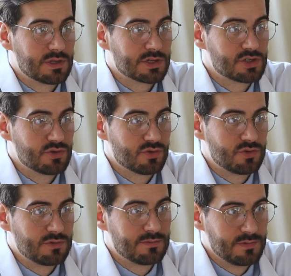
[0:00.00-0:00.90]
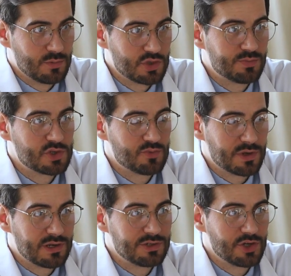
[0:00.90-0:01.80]
Here's your passage
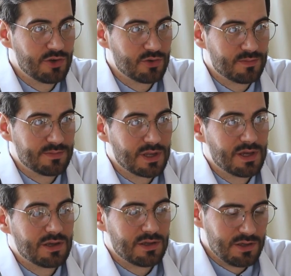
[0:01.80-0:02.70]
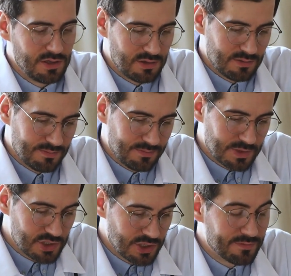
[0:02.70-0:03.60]
translated into slow-paced emotional
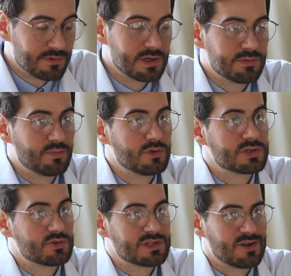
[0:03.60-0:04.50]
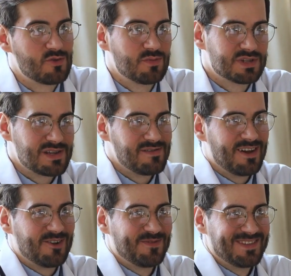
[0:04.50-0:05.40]
English, keeping the tone warm,
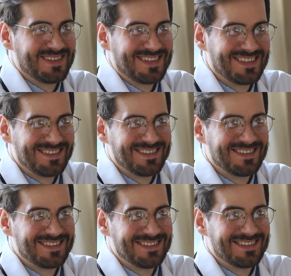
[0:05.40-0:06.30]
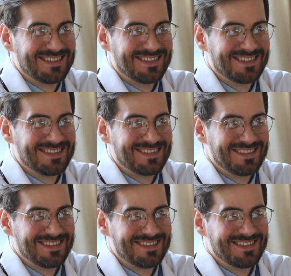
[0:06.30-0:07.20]
reverent, and engaging. Opening,